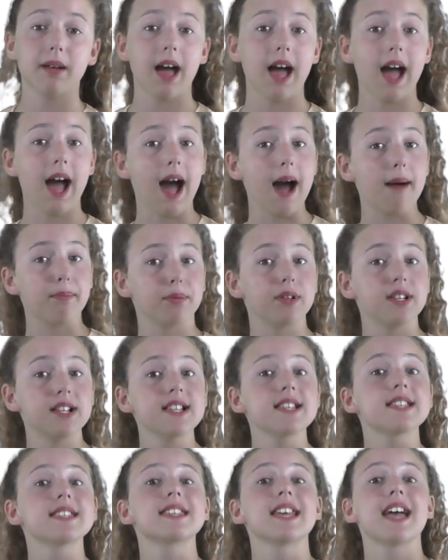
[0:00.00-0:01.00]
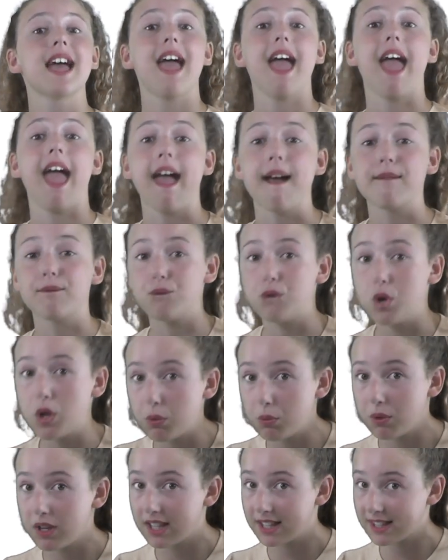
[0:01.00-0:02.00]
happens
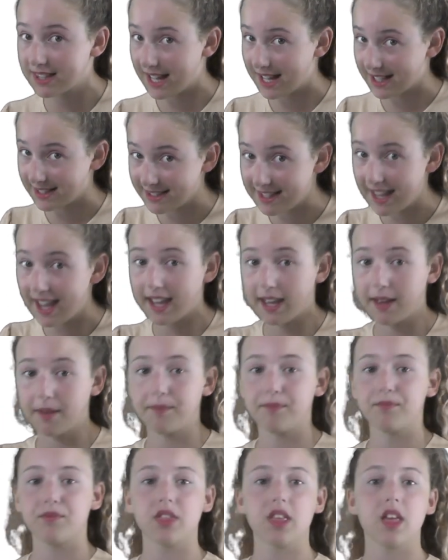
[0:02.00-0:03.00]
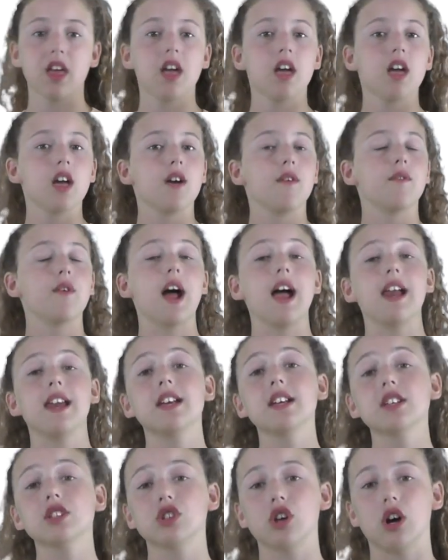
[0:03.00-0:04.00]
every week that day. An
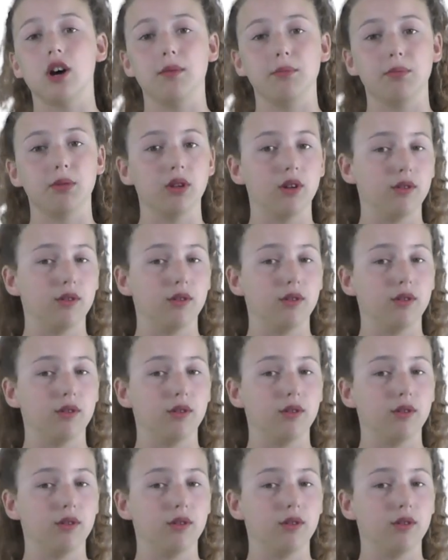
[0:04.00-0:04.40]
example